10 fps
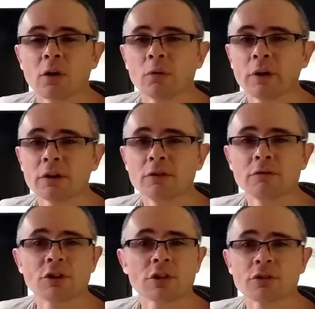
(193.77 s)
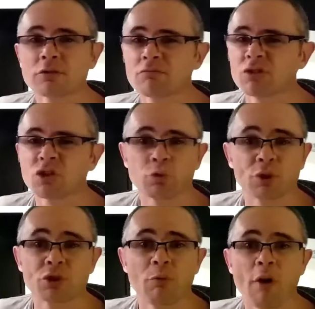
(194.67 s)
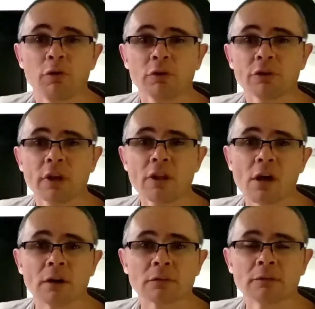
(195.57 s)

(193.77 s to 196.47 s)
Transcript: we can just switch them off altogether.